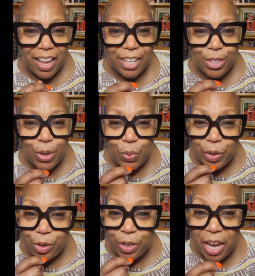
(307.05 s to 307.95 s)
And so
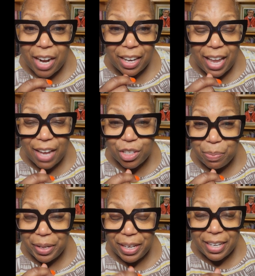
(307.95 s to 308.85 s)
when you're not allowed to
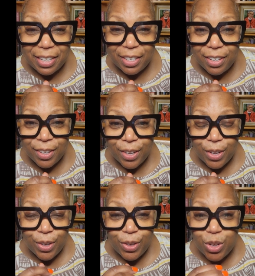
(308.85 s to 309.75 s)
be in,
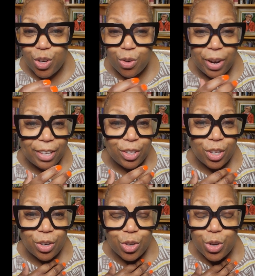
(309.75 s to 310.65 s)
you create
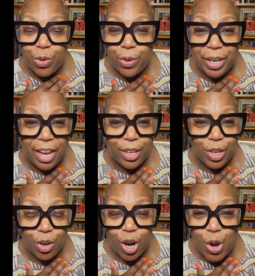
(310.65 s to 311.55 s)
your, you create
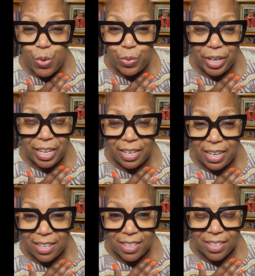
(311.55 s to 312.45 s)
your own
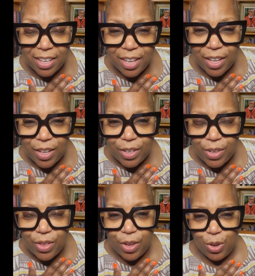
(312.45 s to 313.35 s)
inness
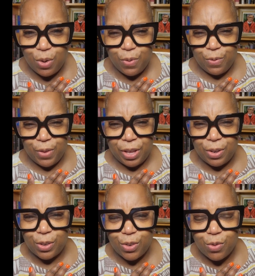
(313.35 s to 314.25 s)
so that you
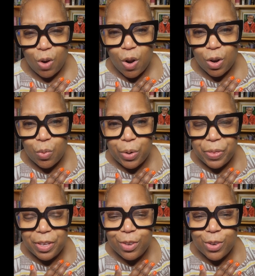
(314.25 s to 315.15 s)
feel stronger
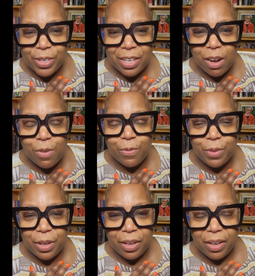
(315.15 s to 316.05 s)
within yourself.